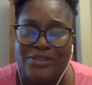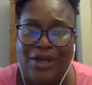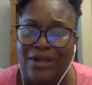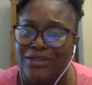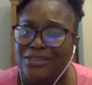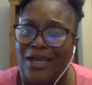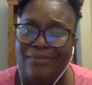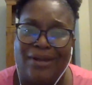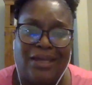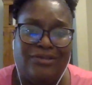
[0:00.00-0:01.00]
all the
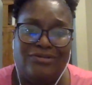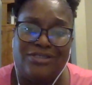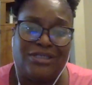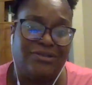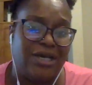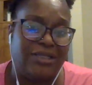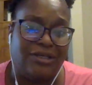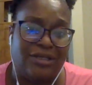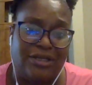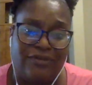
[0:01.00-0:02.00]
time. You have to
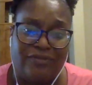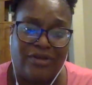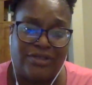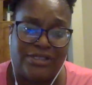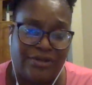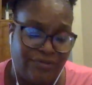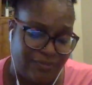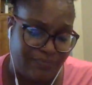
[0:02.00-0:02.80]
deliver yourself.